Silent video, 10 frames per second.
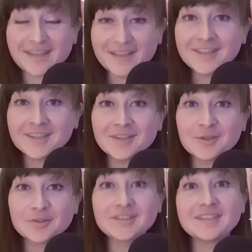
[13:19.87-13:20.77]
In
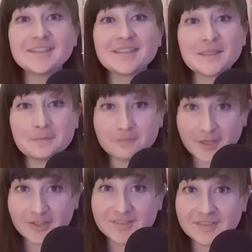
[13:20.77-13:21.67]
conclusion,
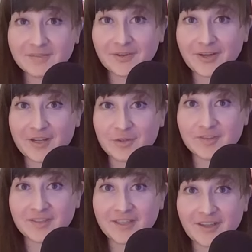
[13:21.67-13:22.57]
Paris is a very
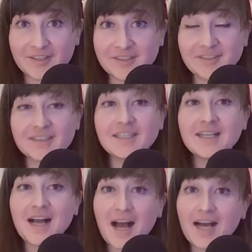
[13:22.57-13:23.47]
interesting character.
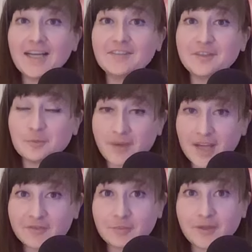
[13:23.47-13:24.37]
I feel
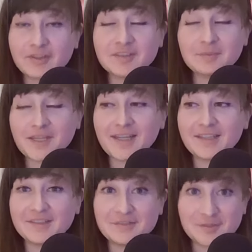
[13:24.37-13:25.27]
bad for Paris, but
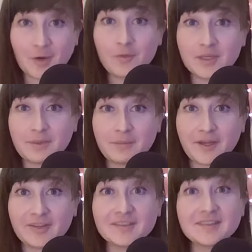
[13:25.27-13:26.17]
I don't want to be
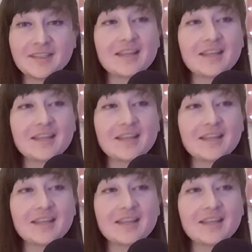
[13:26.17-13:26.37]
Paris.